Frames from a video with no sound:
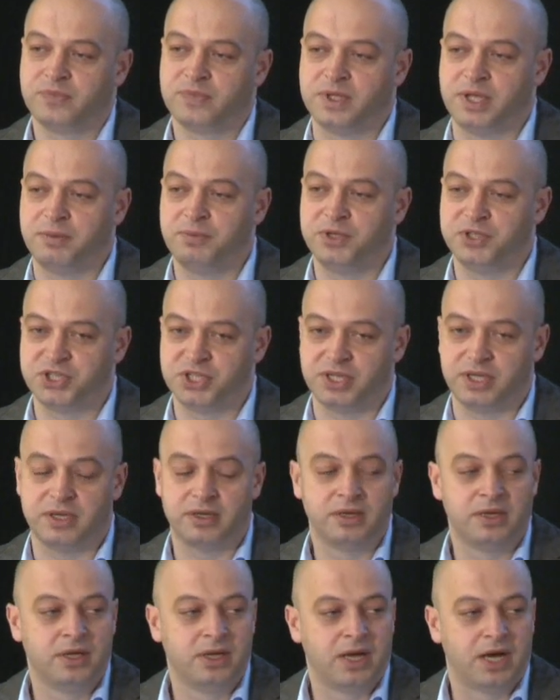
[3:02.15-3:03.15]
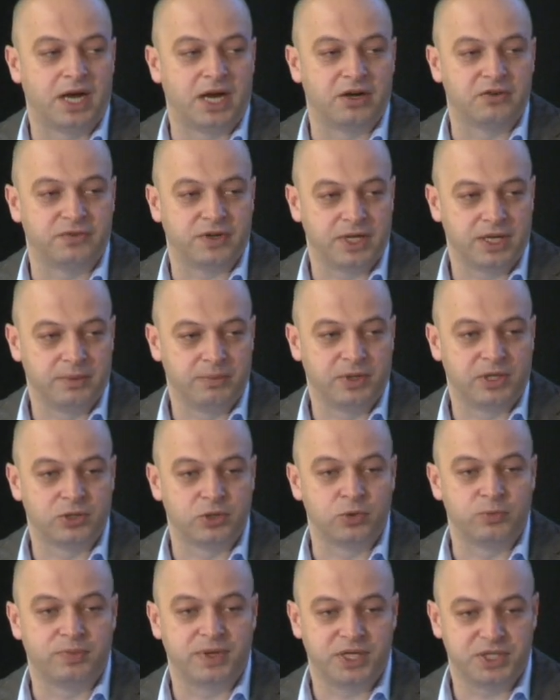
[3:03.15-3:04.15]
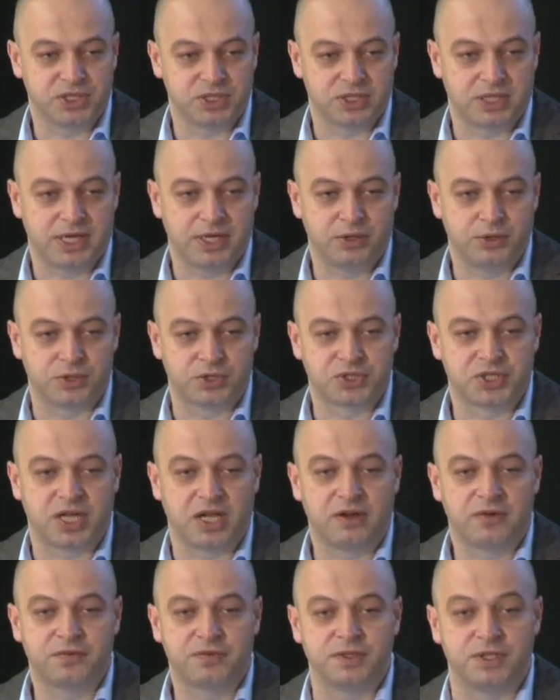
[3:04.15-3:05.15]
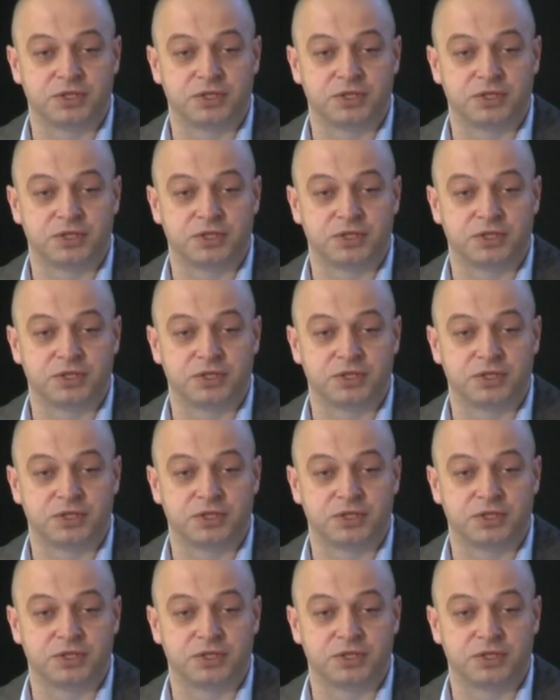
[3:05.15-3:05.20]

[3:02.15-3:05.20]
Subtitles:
imaging are available to patients like yourself.